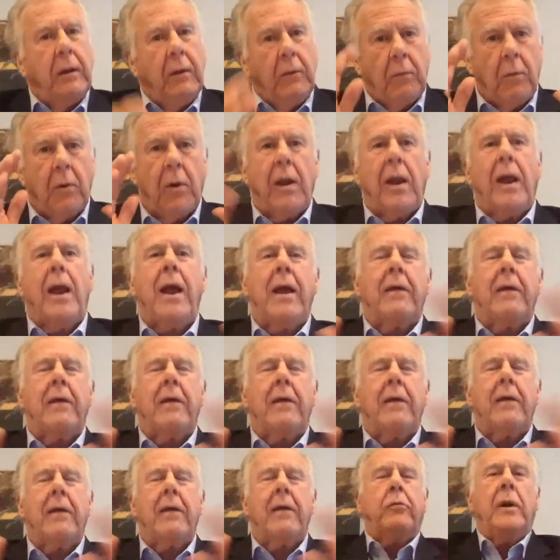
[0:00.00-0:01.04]
We're
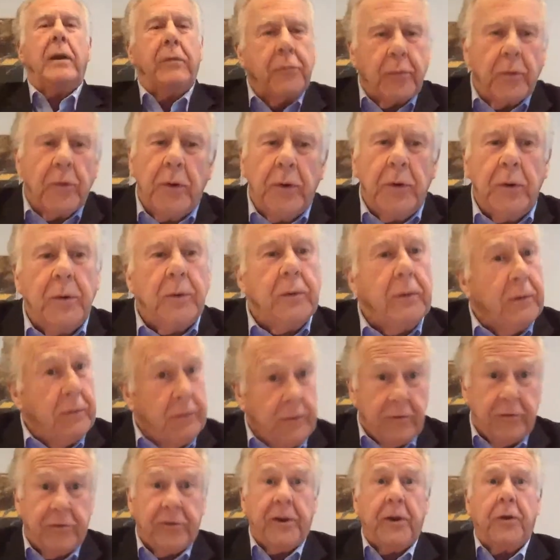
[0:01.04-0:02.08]
halfway through
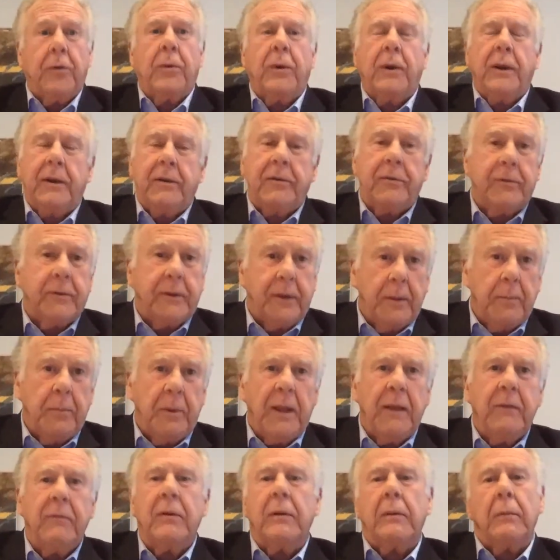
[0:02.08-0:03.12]
the series. You
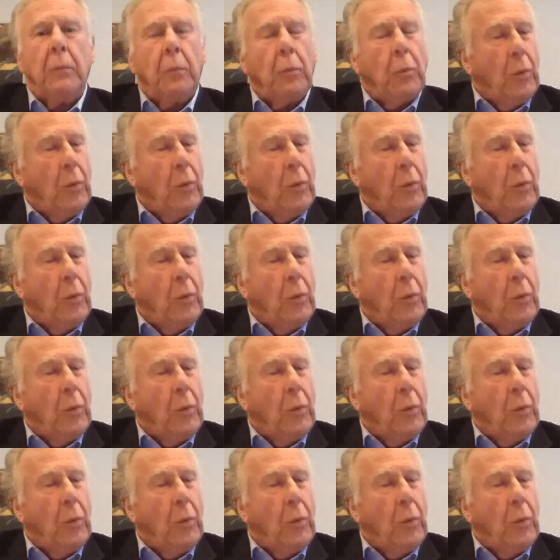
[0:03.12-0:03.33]
believe it?